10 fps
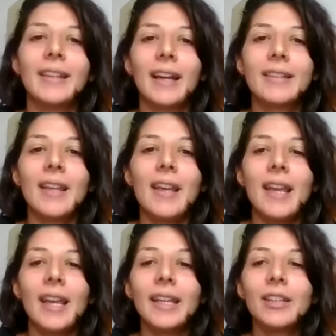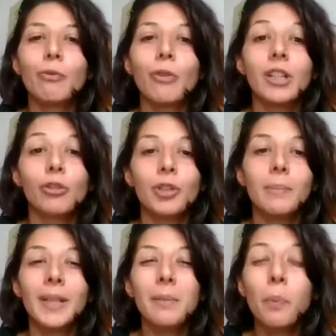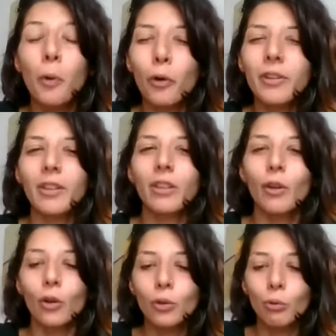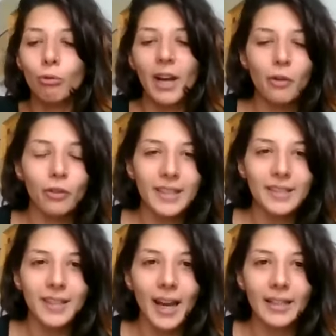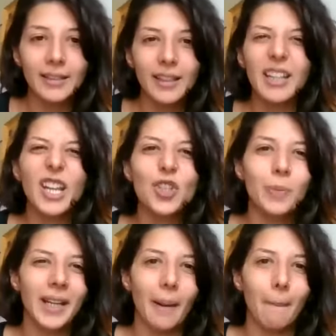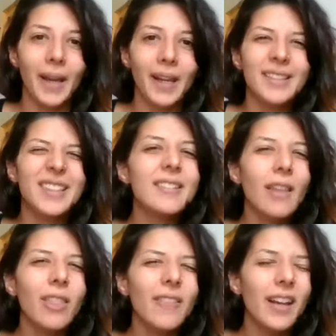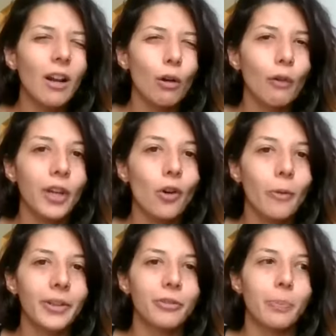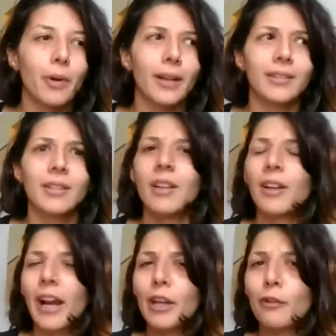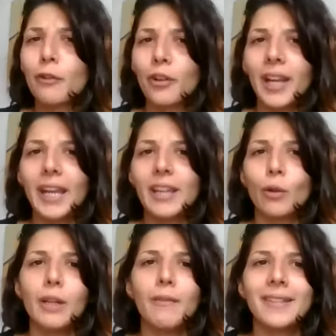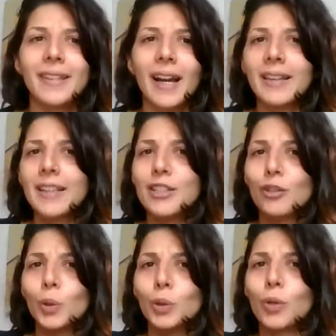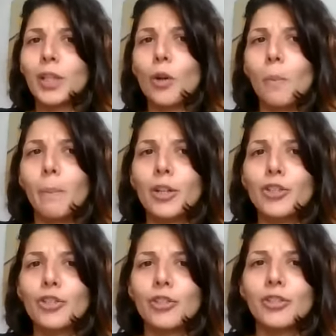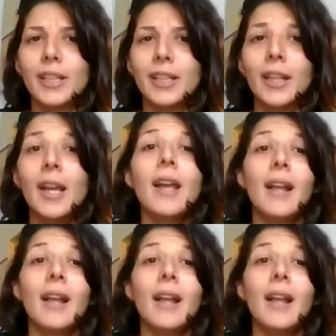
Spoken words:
that it is extremely important, though, to run on the site engagement campaigns. That's something that a lot of e-commerce brands kind of forget or leave aside. They just want to get conversions. And